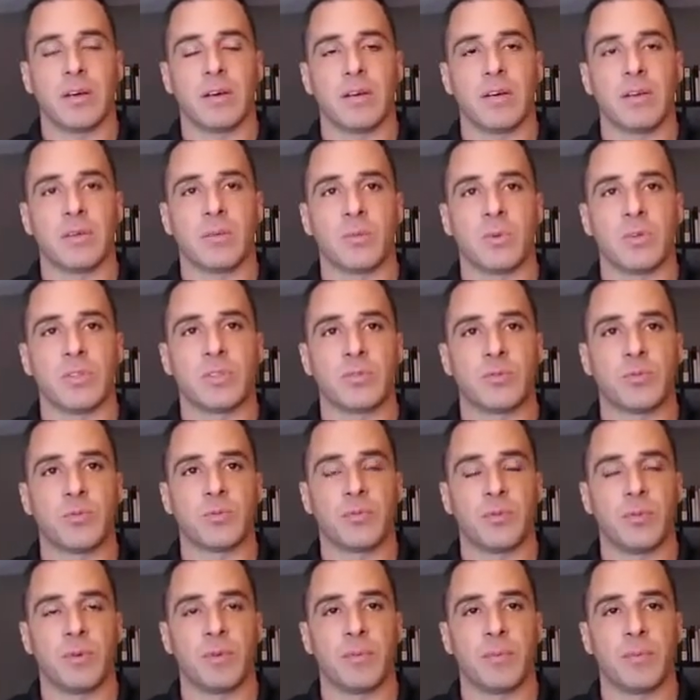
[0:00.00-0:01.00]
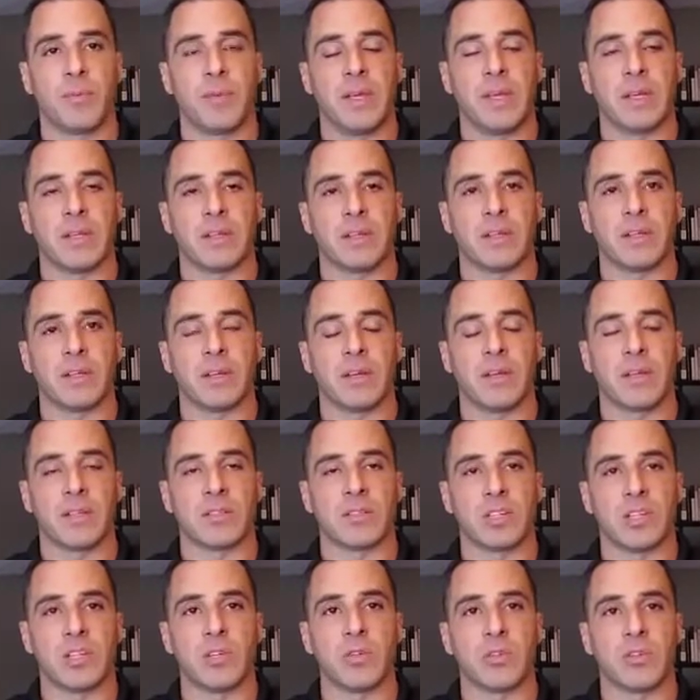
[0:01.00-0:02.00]
which would be a
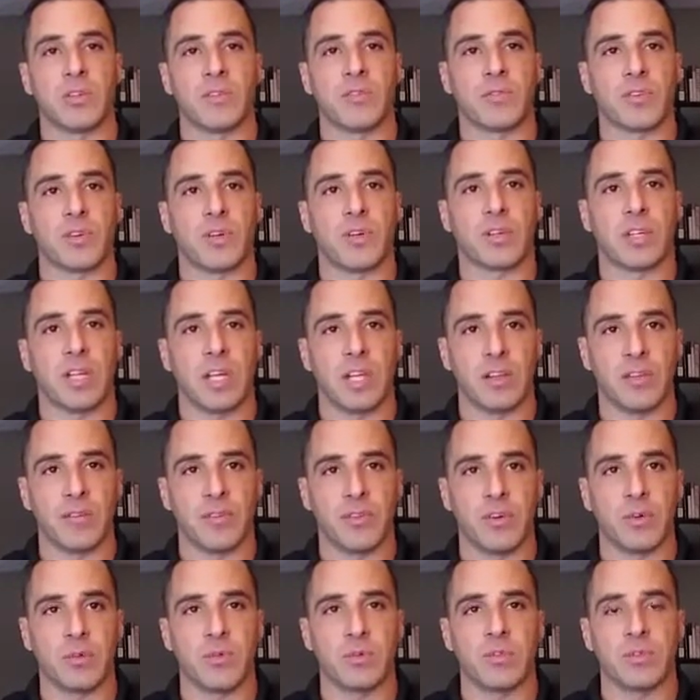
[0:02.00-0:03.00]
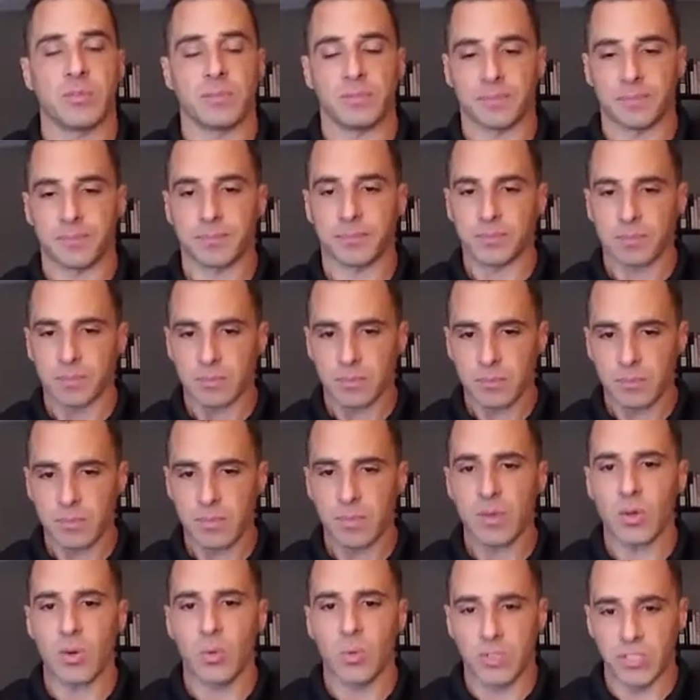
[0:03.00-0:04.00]
solution for your telephones,
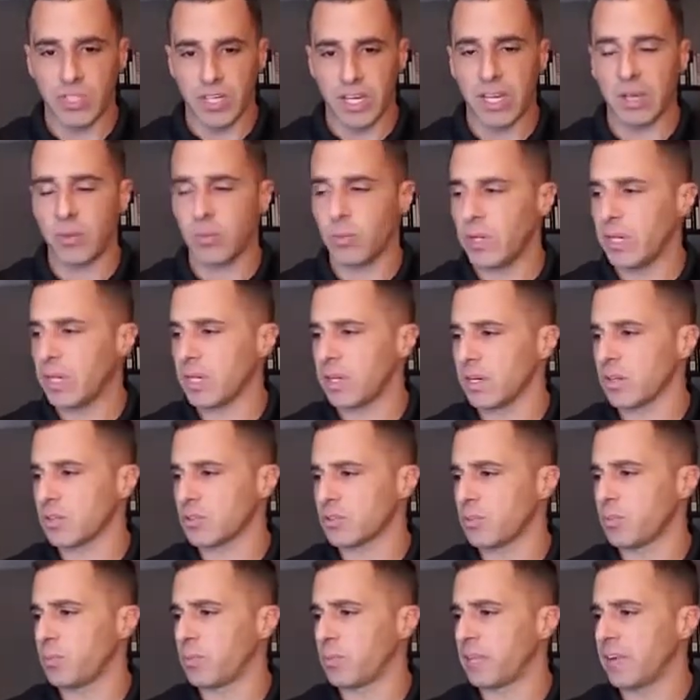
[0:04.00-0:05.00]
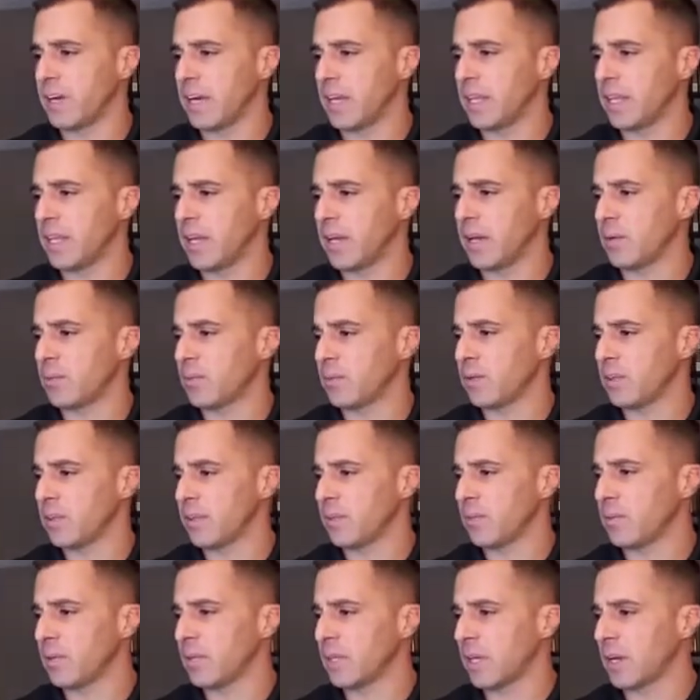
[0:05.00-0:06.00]
which again we can also provide that
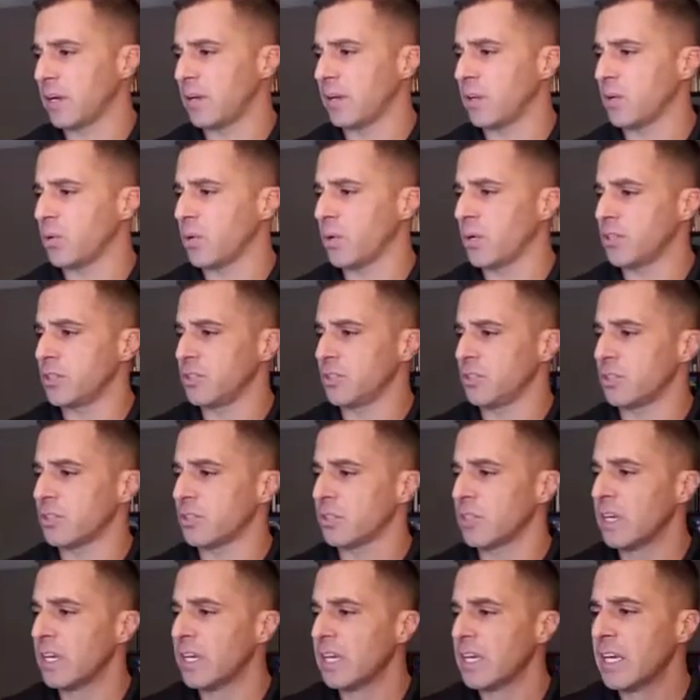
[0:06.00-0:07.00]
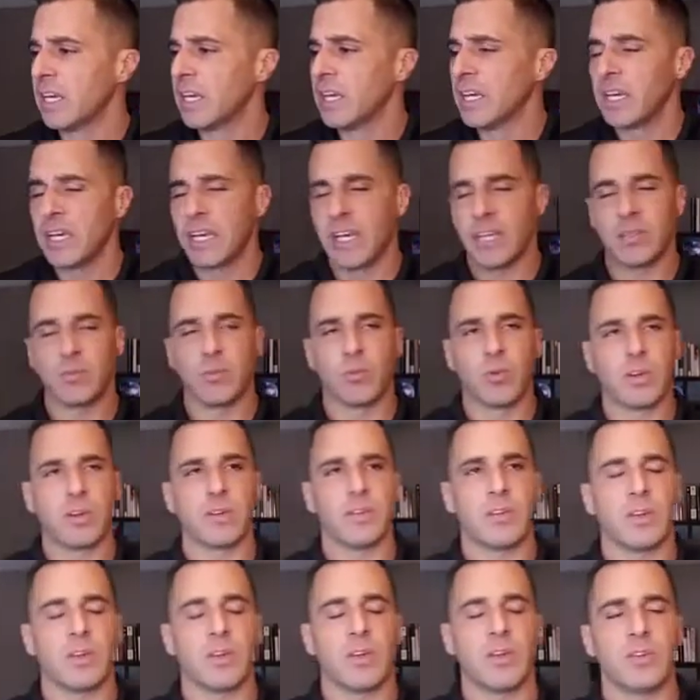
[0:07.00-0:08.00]
without any questions. And
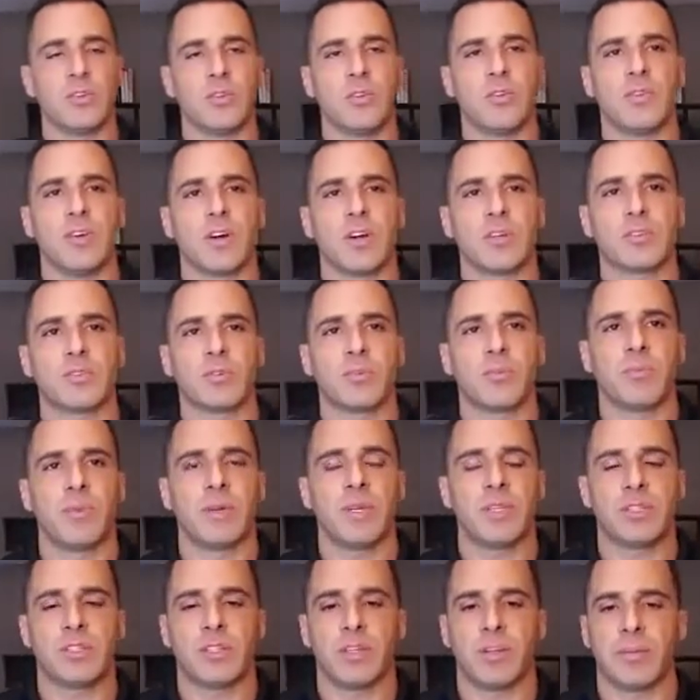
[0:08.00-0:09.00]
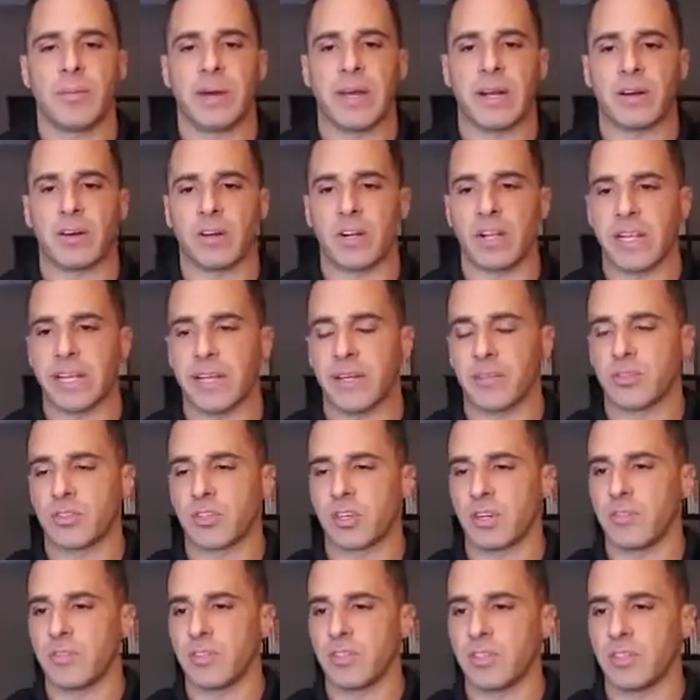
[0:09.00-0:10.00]
you've also mentioned about our cloud
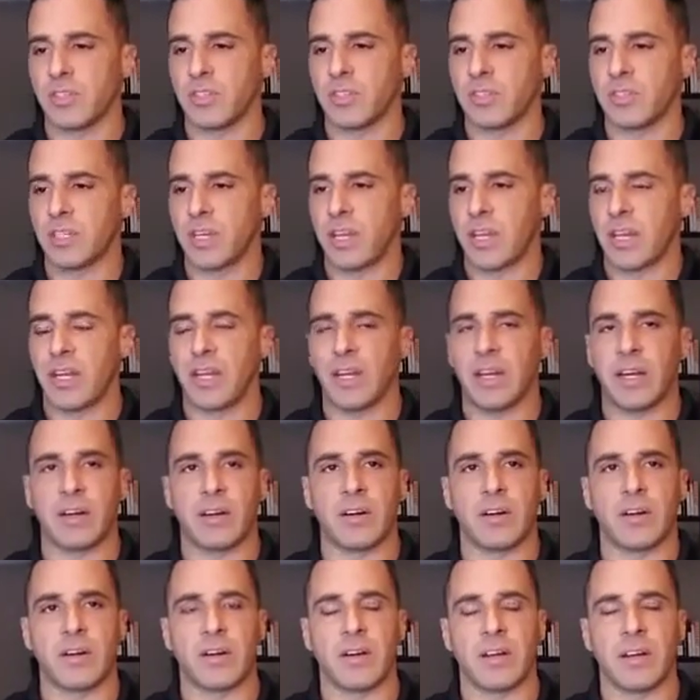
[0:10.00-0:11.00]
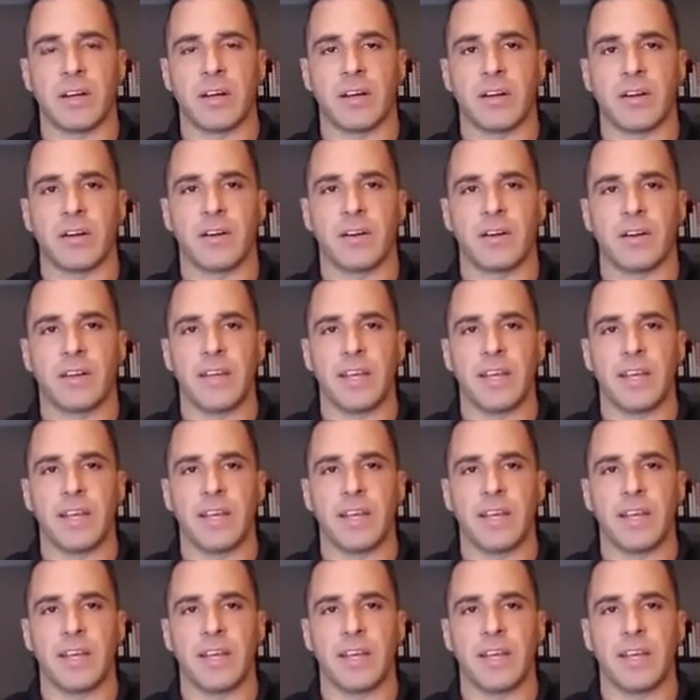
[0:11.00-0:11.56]
services and our